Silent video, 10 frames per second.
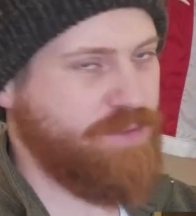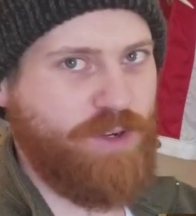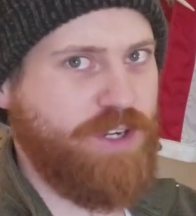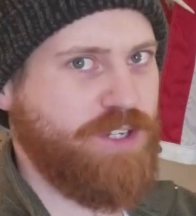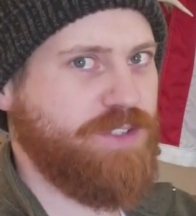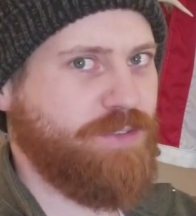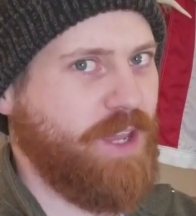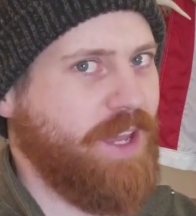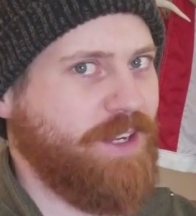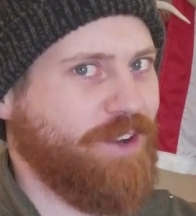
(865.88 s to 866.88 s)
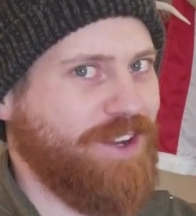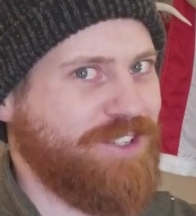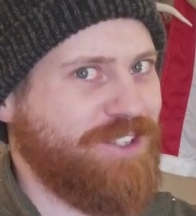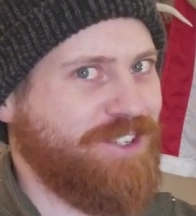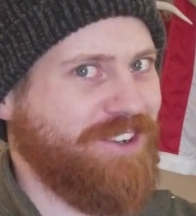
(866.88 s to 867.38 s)
versions of Candy
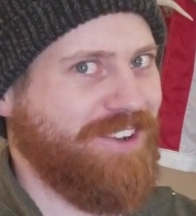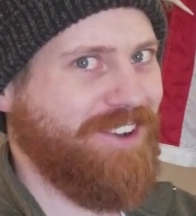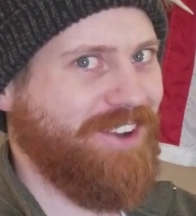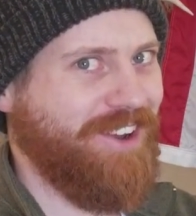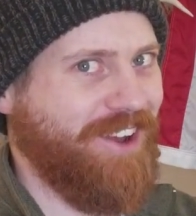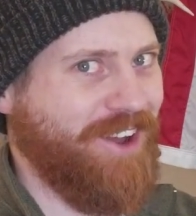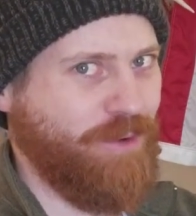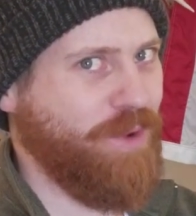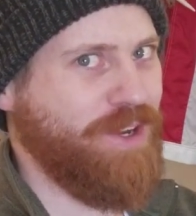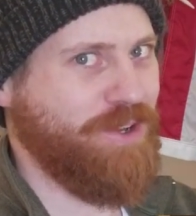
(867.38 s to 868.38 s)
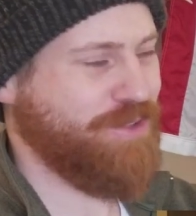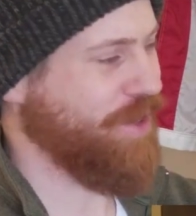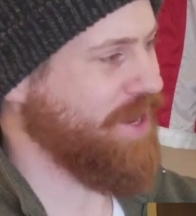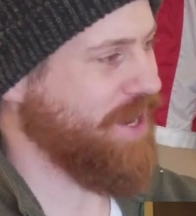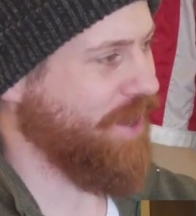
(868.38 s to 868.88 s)
Crush on Windows
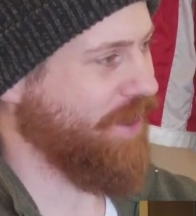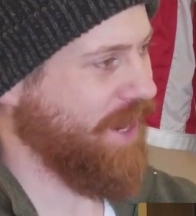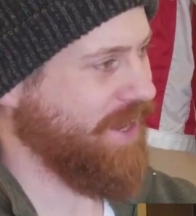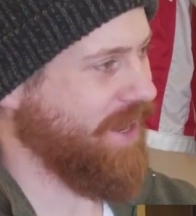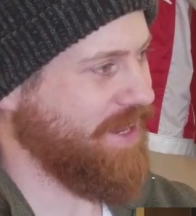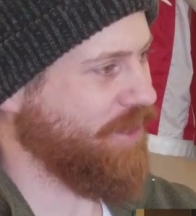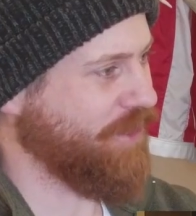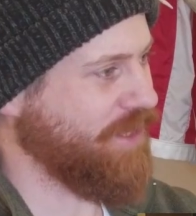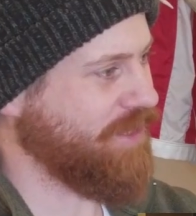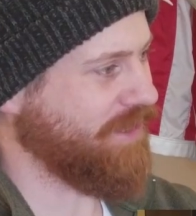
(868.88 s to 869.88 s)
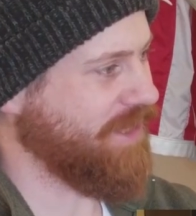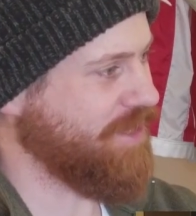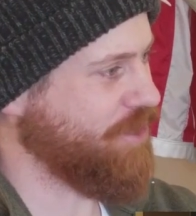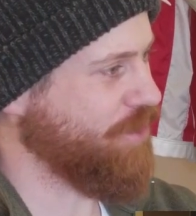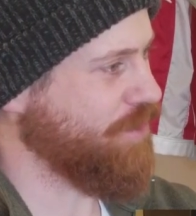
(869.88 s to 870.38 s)
right now, and I already
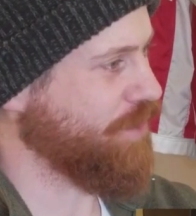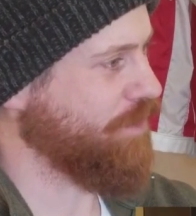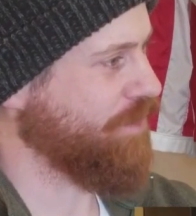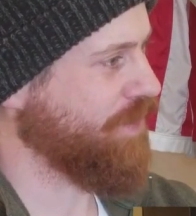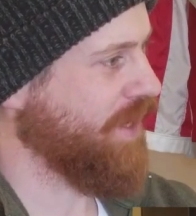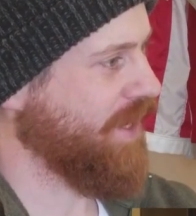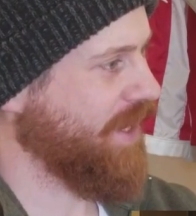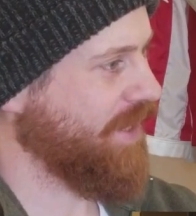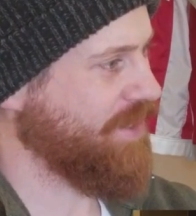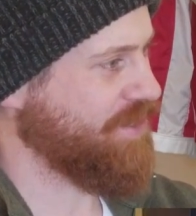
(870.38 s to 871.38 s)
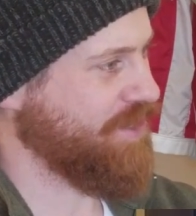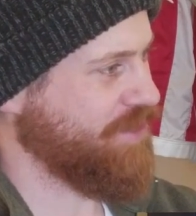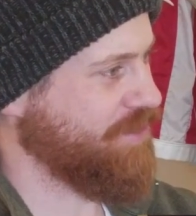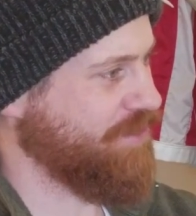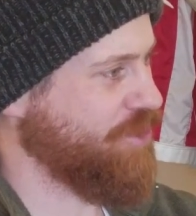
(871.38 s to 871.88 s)
deleted 2 of them. There's
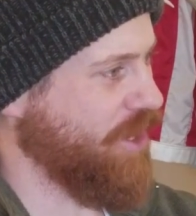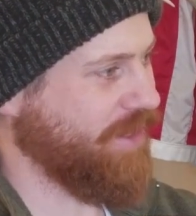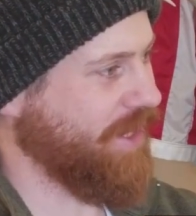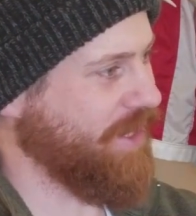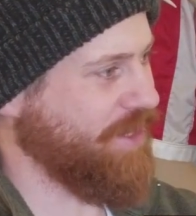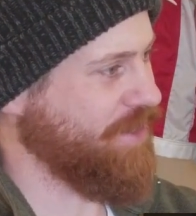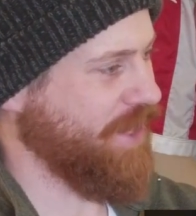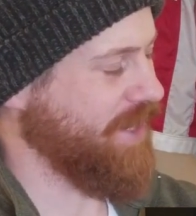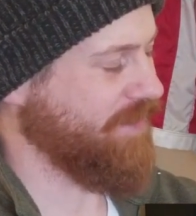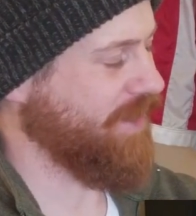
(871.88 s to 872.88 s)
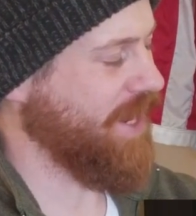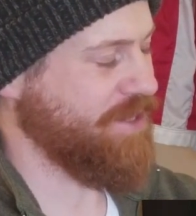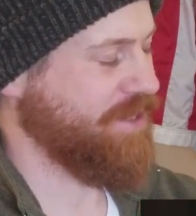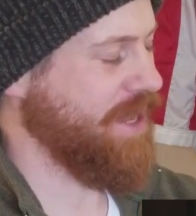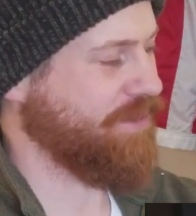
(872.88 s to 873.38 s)
this junk on here that I
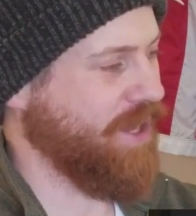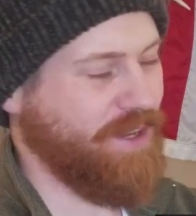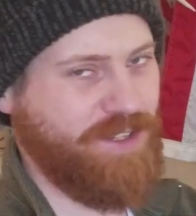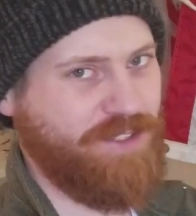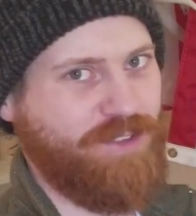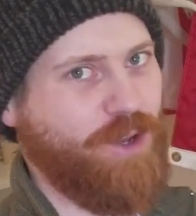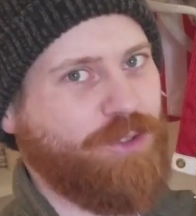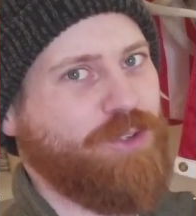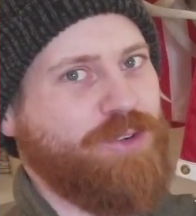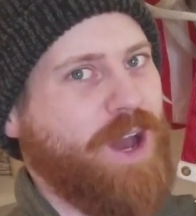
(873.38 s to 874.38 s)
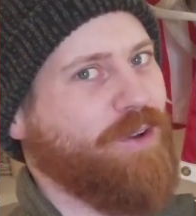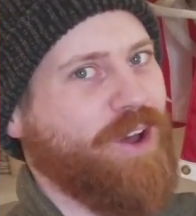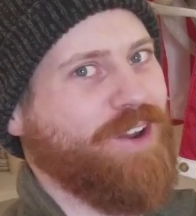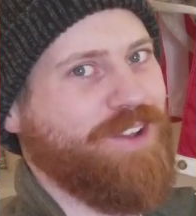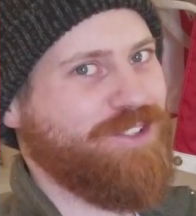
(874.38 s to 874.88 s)
just have to go through now and
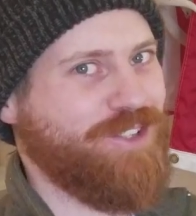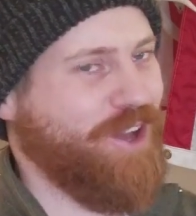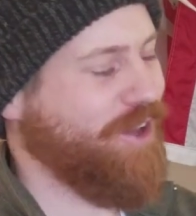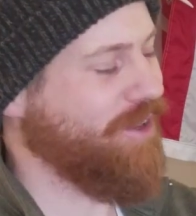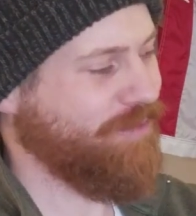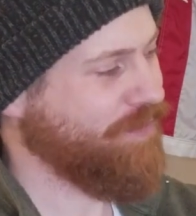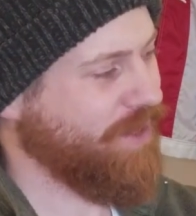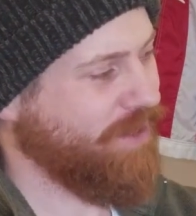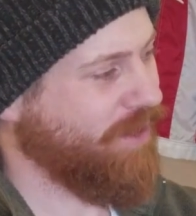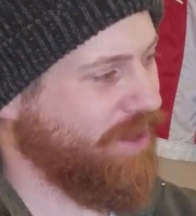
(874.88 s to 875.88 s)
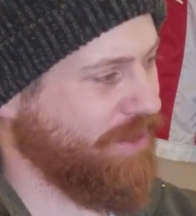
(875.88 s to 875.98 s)
uninstall all